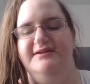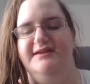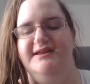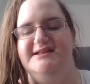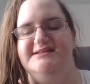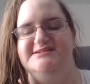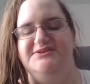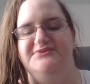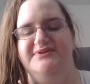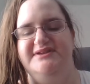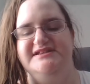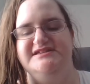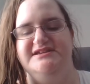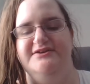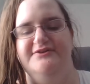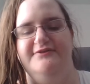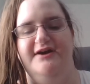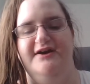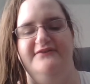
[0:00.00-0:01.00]
it's going to
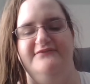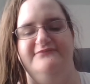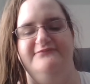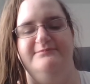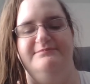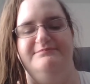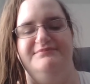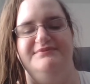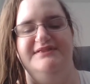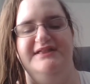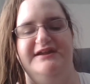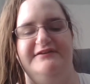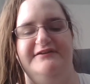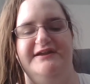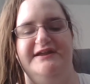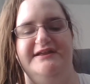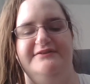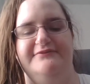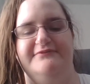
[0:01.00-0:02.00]
go off
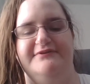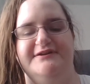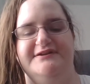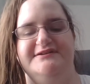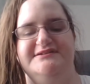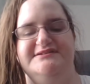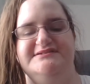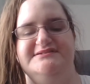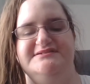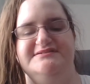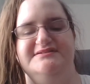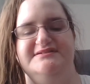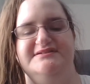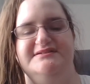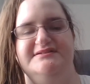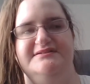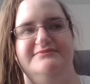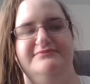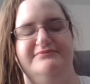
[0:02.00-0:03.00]
blaring the words,
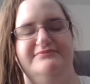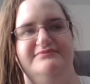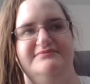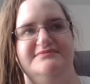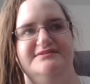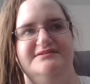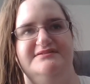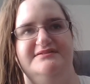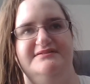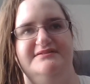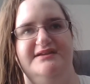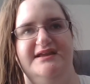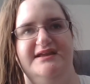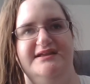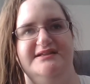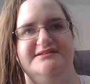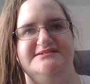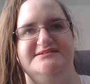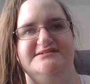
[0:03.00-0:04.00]

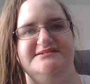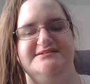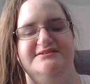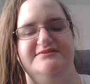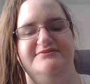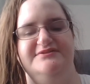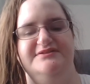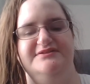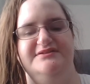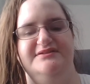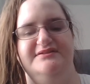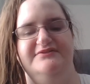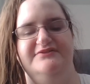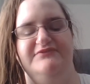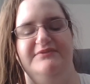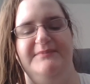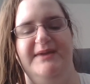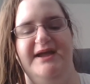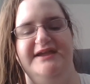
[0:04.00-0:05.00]
"It's
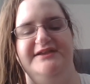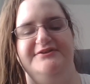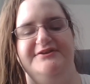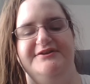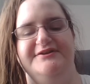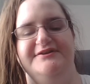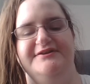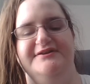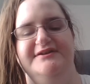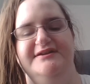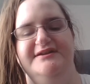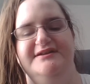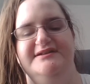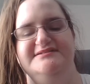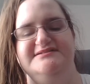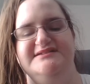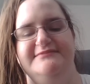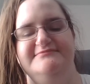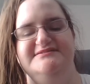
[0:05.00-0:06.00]
reminder,
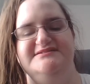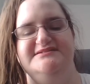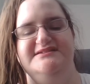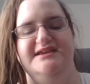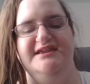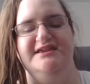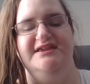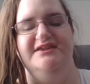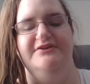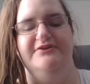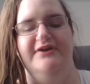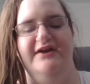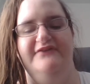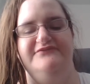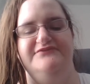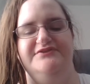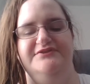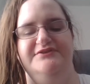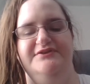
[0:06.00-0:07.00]
time to take your
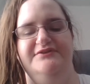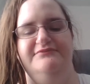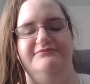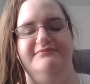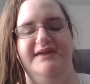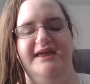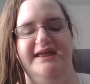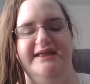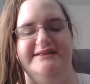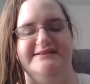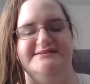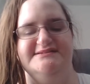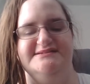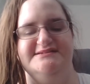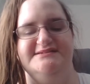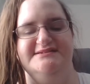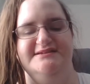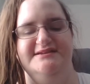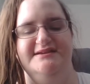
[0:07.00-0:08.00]
afternoon
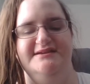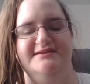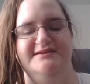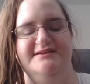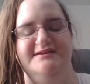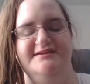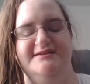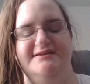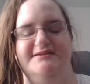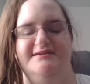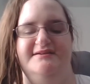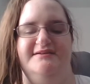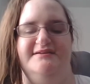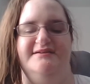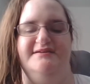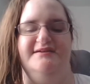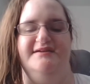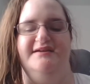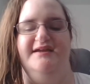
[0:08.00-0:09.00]
meds,"
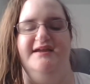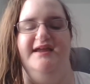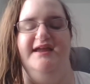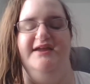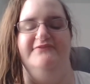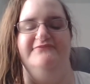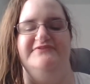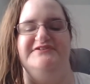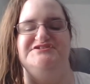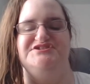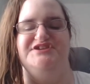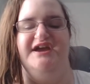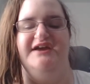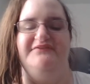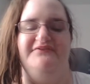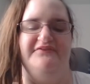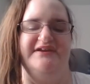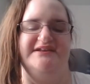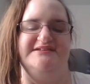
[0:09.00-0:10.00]
which
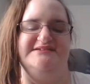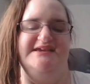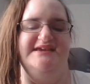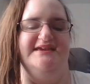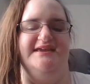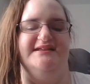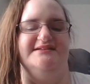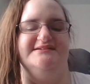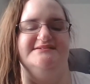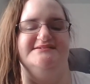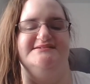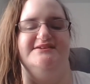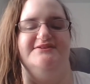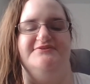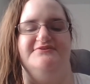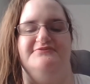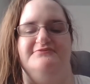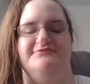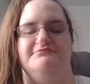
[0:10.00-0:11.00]
I've already taken,
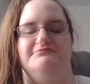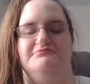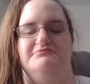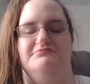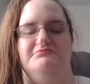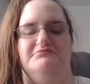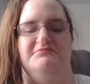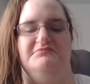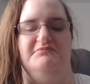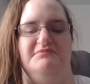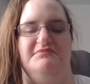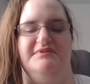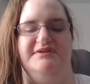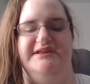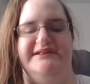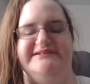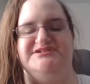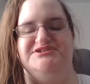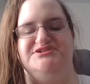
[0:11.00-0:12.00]
so
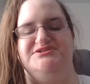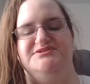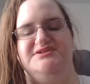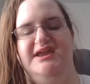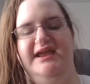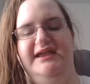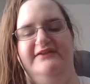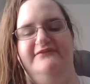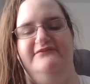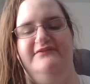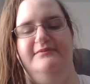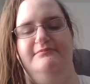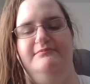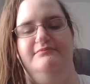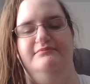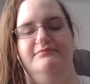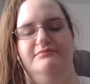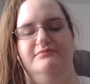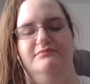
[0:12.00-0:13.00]
it's kind of
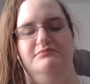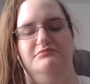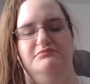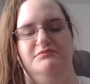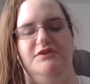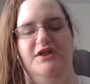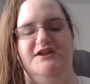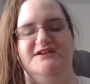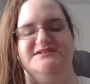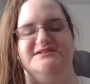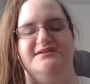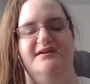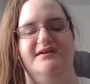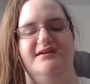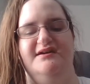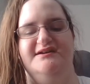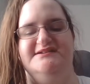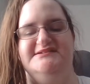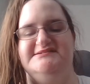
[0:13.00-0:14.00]
a lost
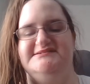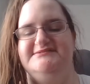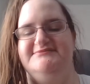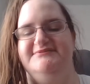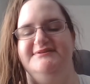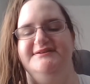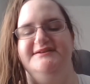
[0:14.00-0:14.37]
cause.